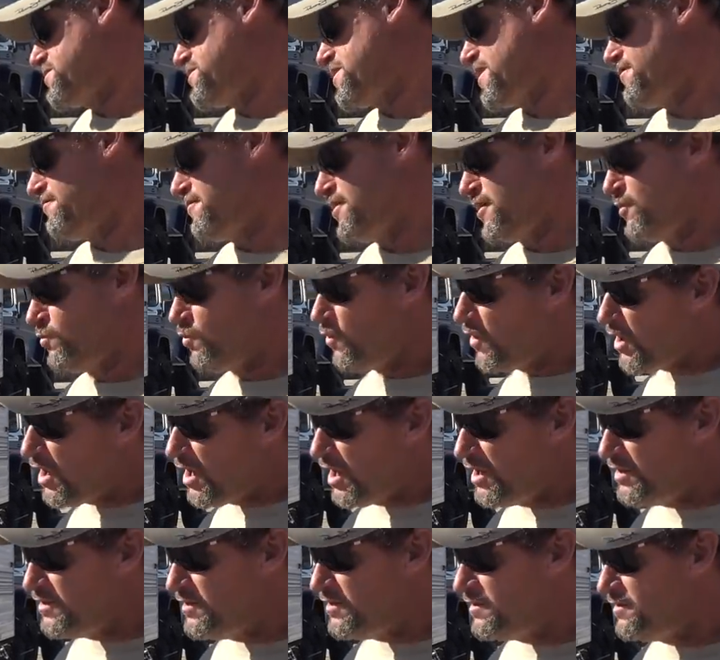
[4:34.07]

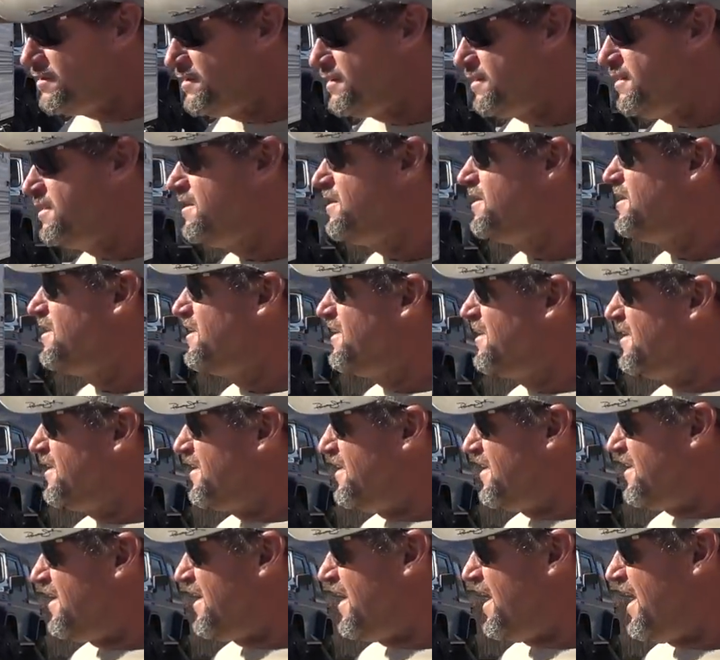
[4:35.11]
71,
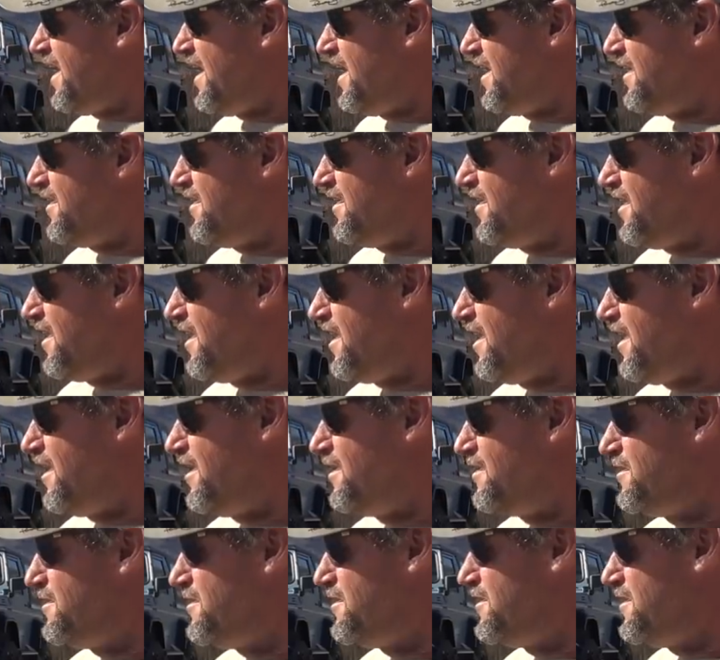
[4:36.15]
and
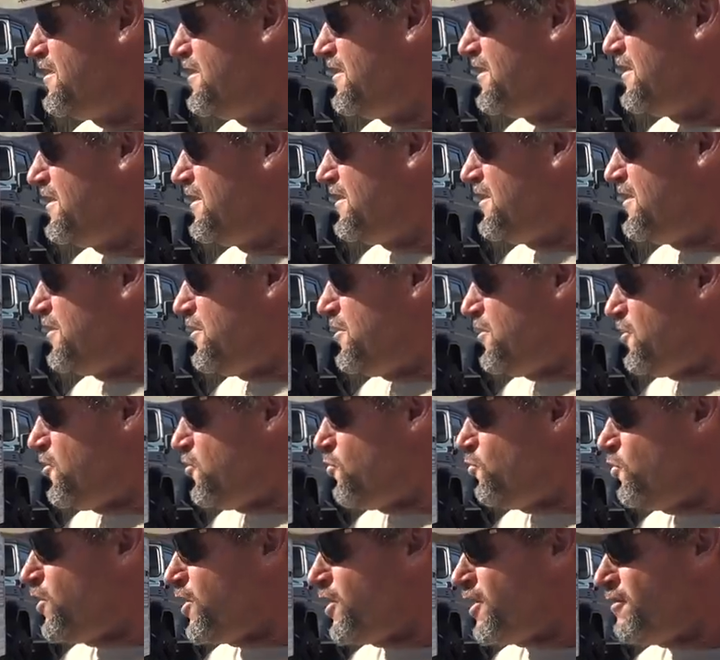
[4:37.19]

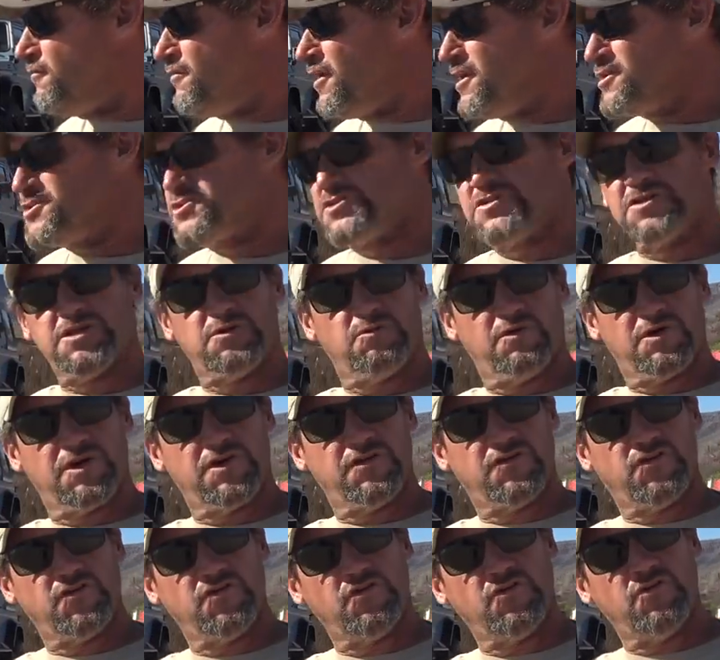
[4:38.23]
we eventually want to
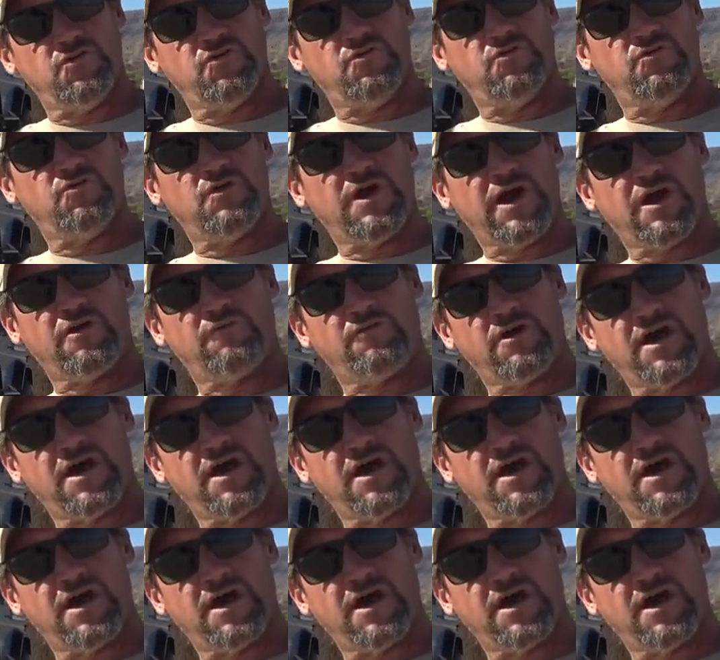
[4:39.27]
do air